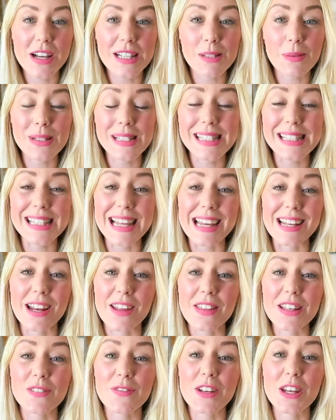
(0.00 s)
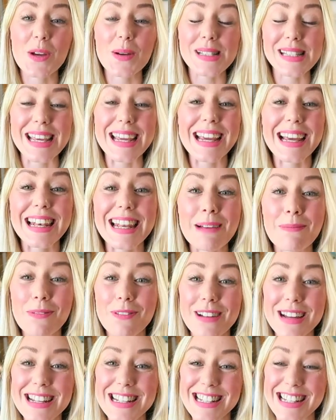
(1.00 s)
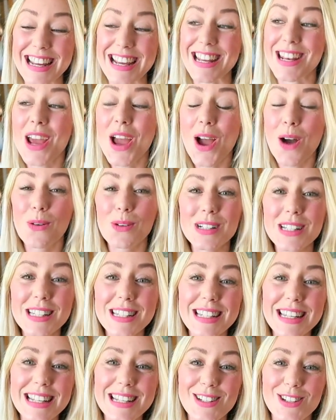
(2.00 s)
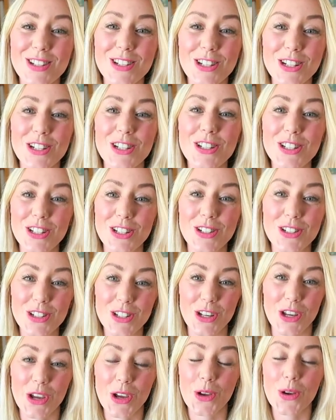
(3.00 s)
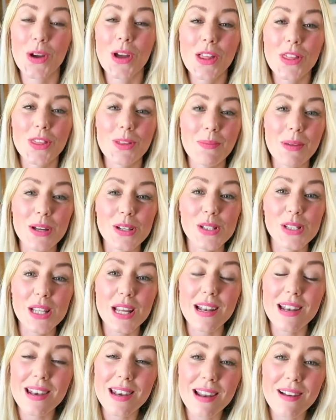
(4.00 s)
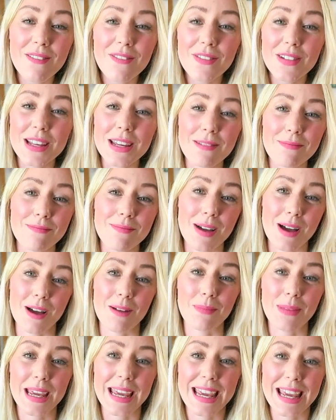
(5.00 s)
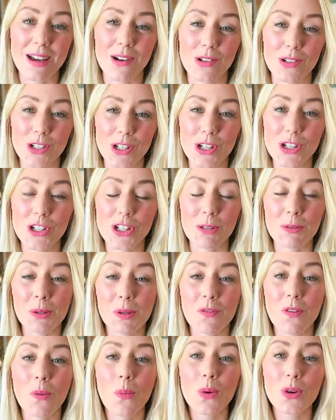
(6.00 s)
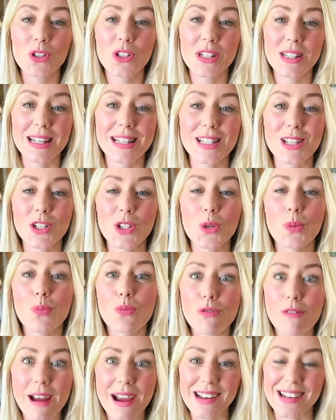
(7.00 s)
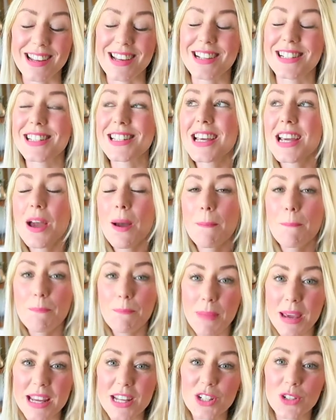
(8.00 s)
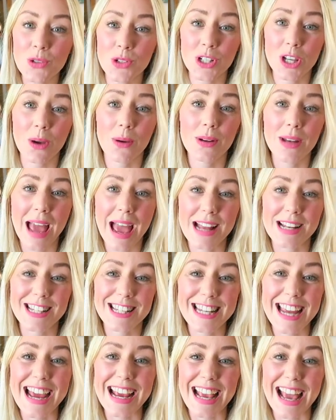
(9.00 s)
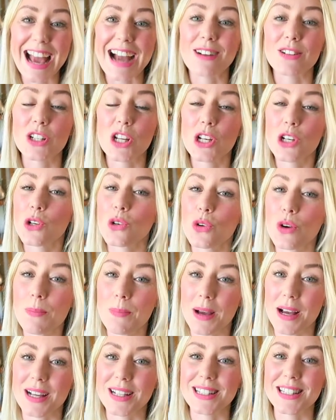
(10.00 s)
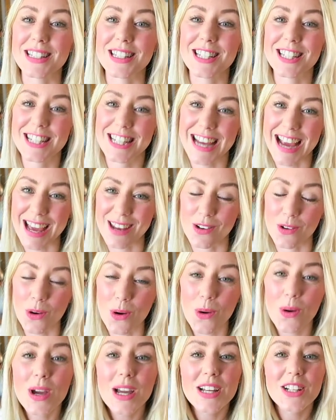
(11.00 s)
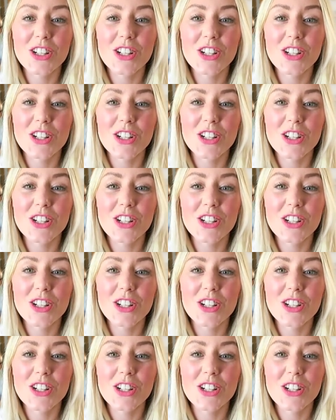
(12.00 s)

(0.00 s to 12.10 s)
First, I wanted to let you know this video is in collaboration. I wanted to introduce you to the most lovely mum here on YouTube. So if you're watching this because you're pregnant, make sure to go and check out Laura Burns' channel.